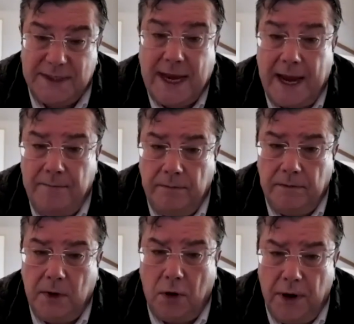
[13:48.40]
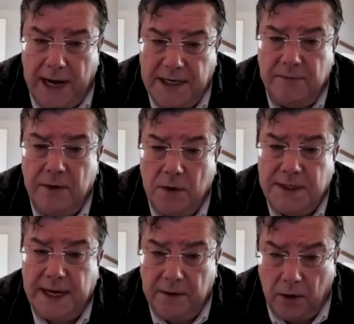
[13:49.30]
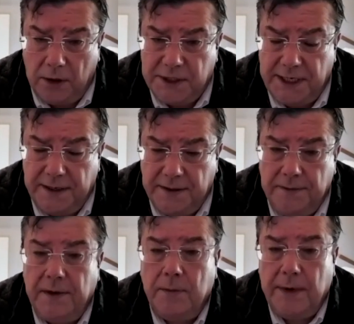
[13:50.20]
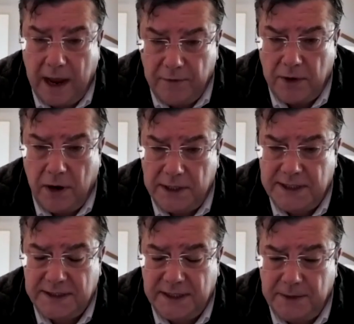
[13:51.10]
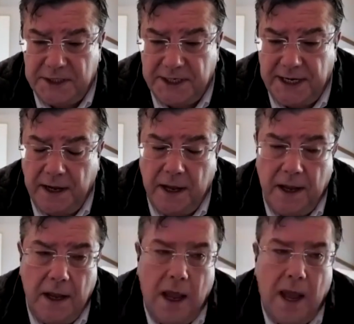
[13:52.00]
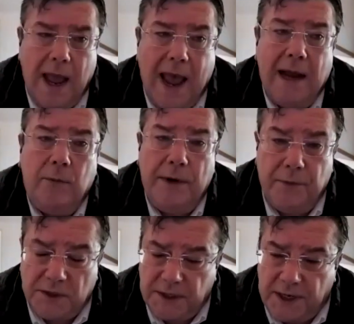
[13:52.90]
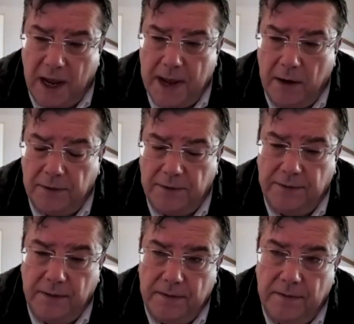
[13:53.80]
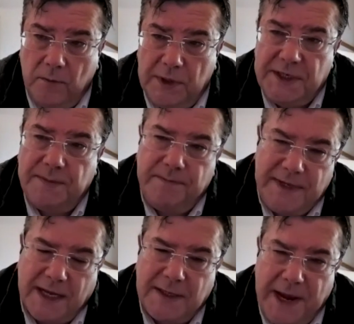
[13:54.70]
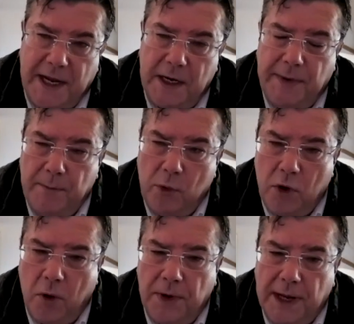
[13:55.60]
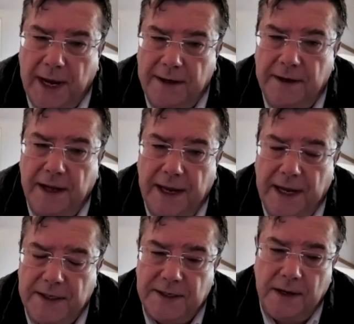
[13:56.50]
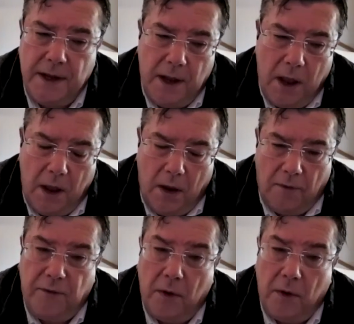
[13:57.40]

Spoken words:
the same corrugating roll technology that we have on our existing machine. And we've also come out, which does make it a bit more complicated, is